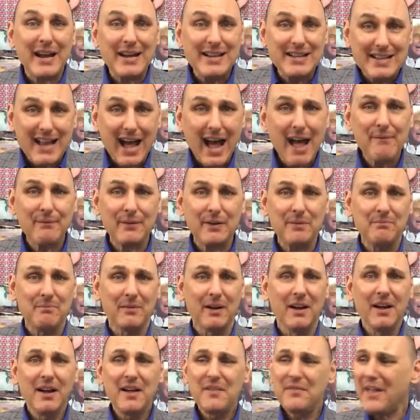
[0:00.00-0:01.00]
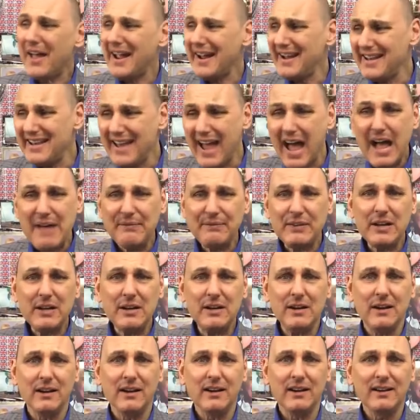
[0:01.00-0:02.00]
They love them. They love
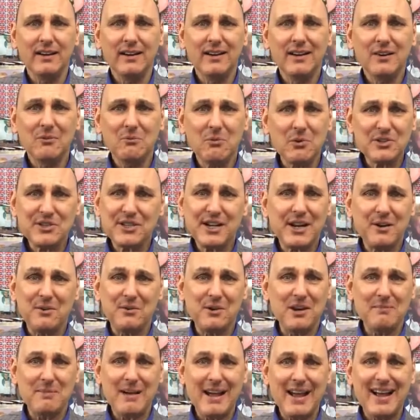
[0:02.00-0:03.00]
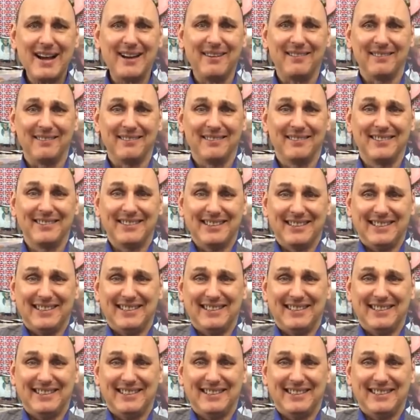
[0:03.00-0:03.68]
her. What's it all about?